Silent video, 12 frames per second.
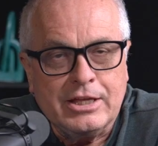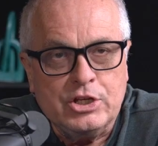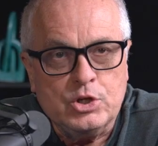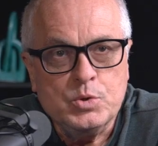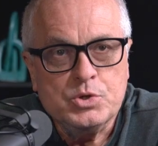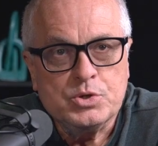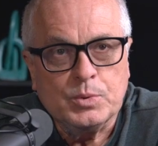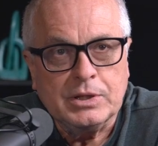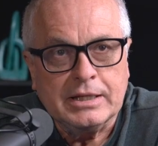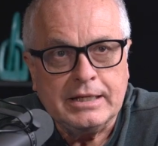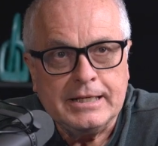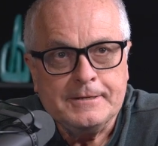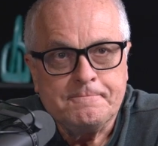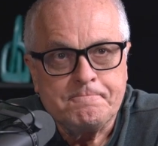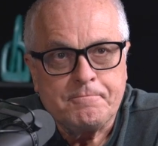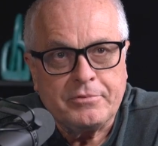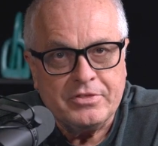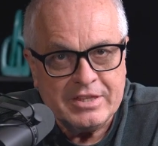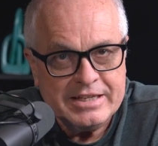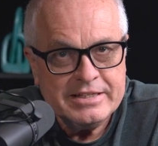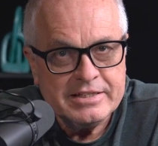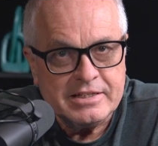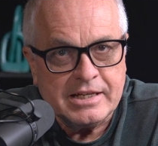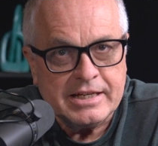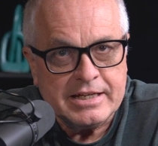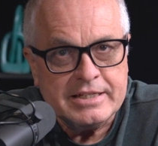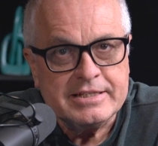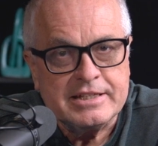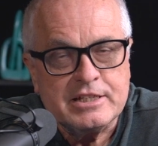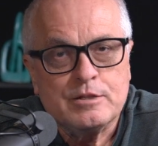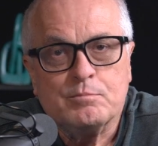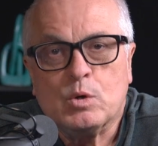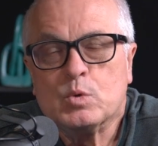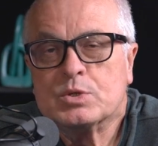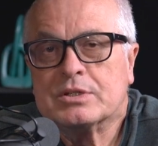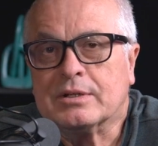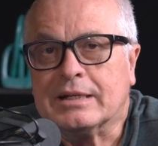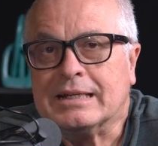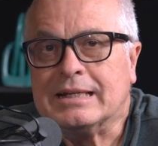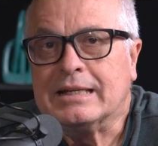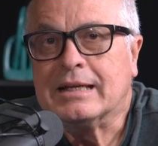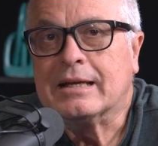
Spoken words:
Usually, these days, it's mostly